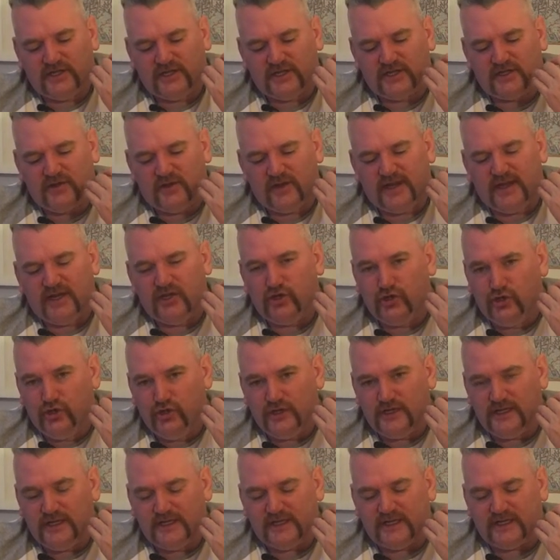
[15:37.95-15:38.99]
it's still got that
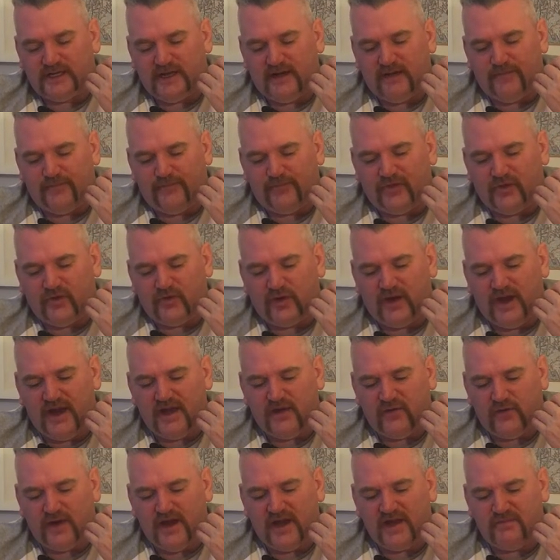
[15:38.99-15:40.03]
juiciness, that
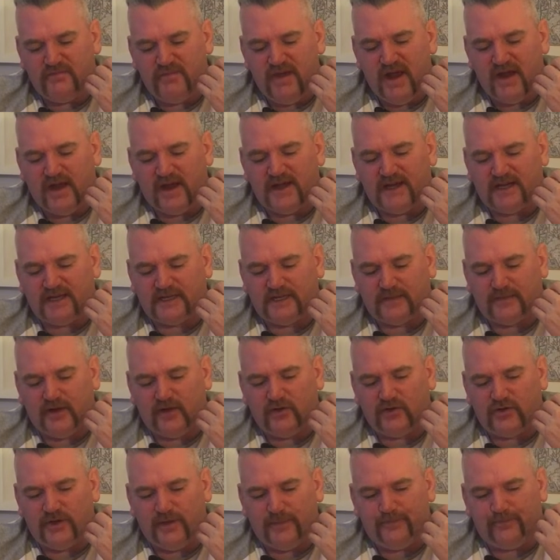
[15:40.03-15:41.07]
red berryness
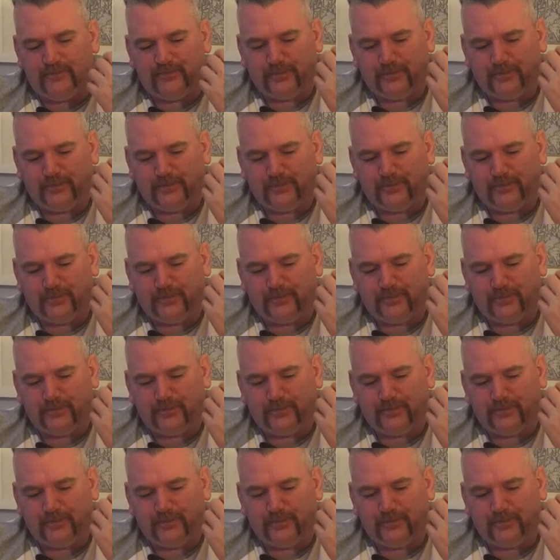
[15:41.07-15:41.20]
about it.